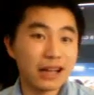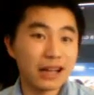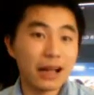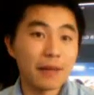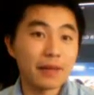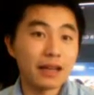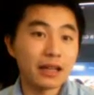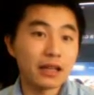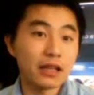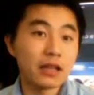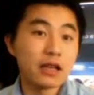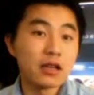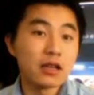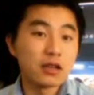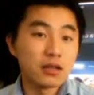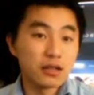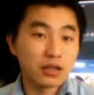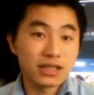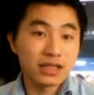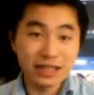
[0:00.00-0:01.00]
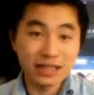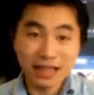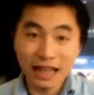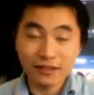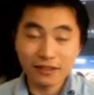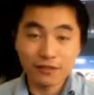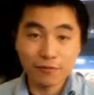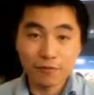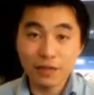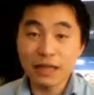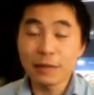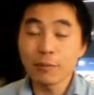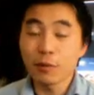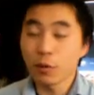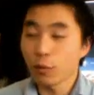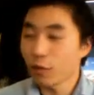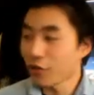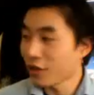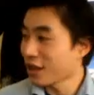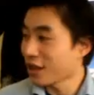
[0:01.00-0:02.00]
I mean, selective
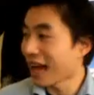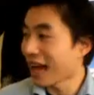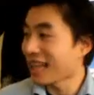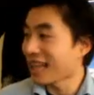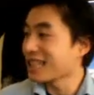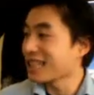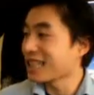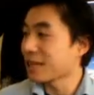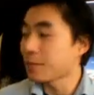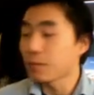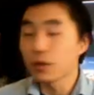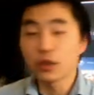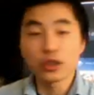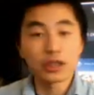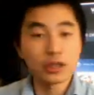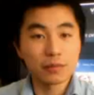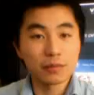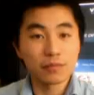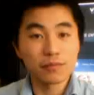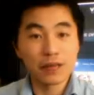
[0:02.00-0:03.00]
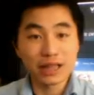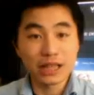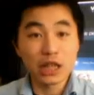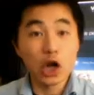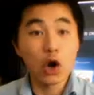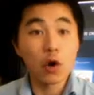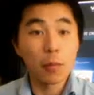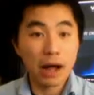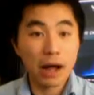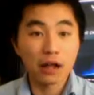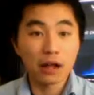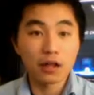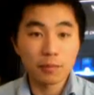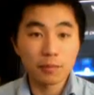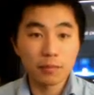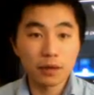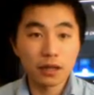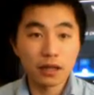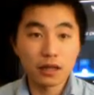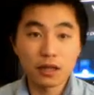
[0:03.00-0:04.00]
people within the IT community may know about it,
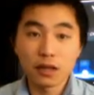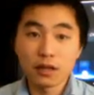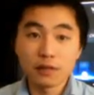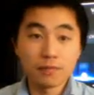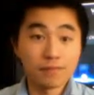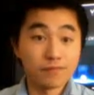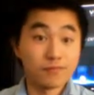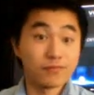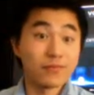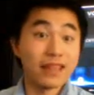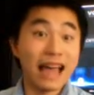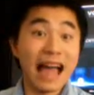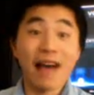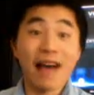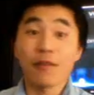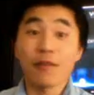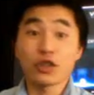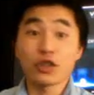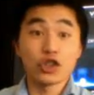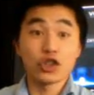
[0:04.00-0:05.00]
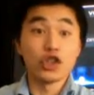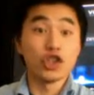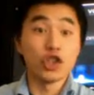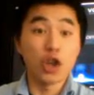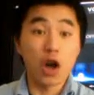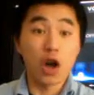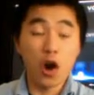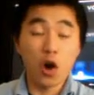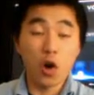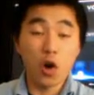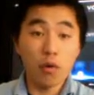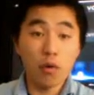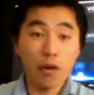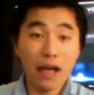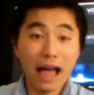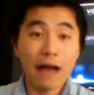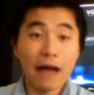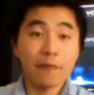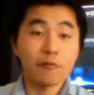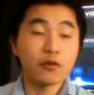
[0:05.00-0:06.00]
but average
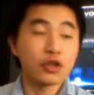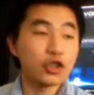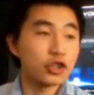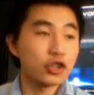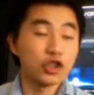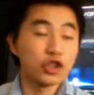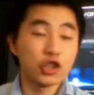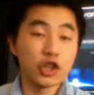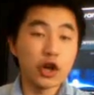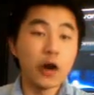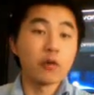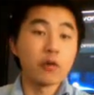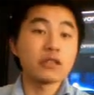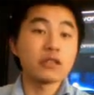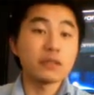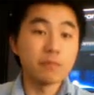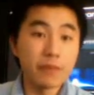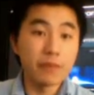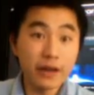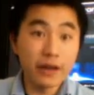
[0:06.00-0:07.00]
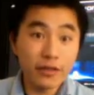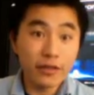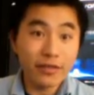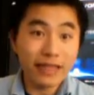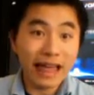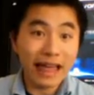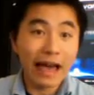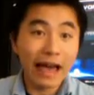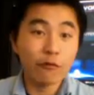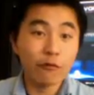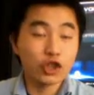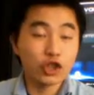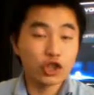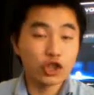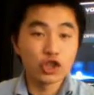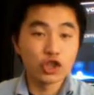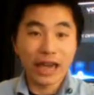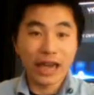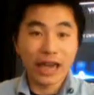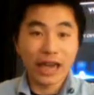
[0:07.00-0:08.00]
Joe Smith, average
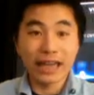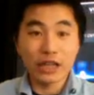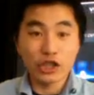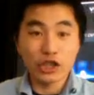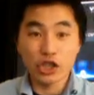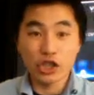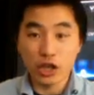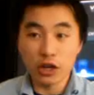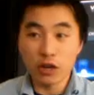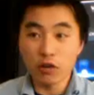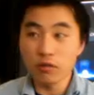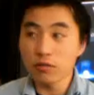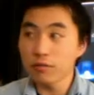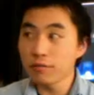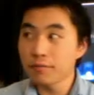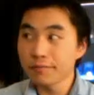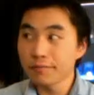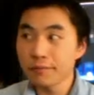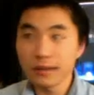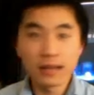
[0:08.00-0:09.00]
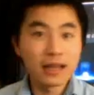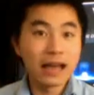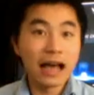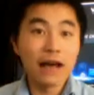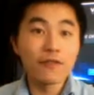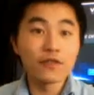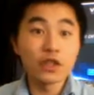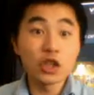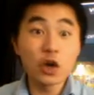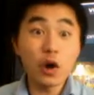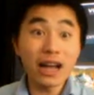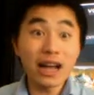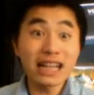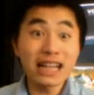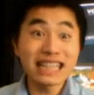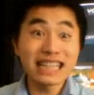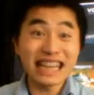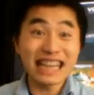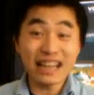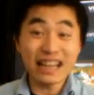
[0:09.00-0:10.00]
Jane Jill have no
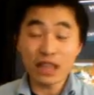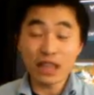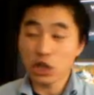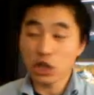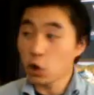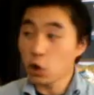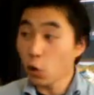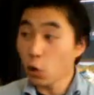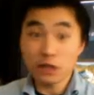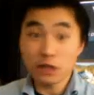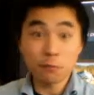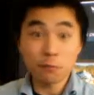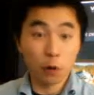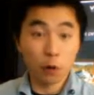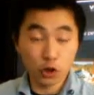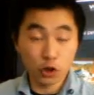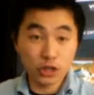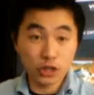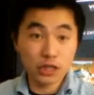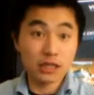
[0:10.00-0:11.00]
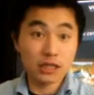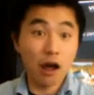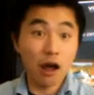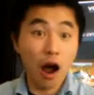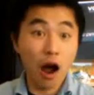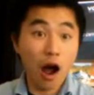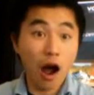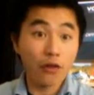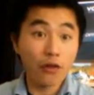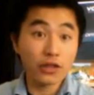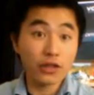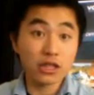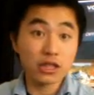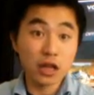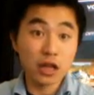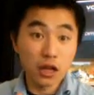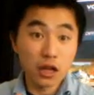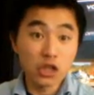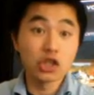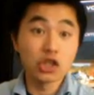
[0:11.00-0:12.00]
idea that Google is purchasing all this
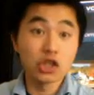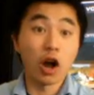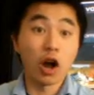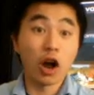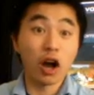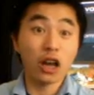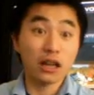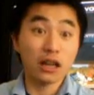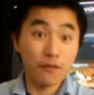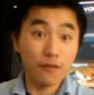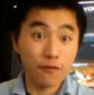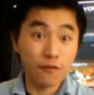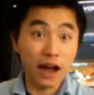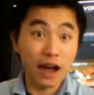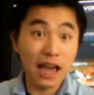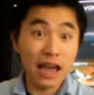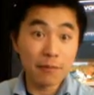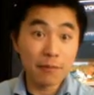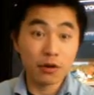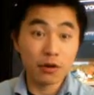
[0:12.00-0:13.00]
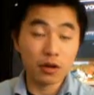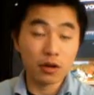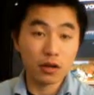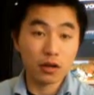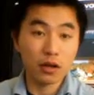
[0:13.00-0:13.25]
dark fiber.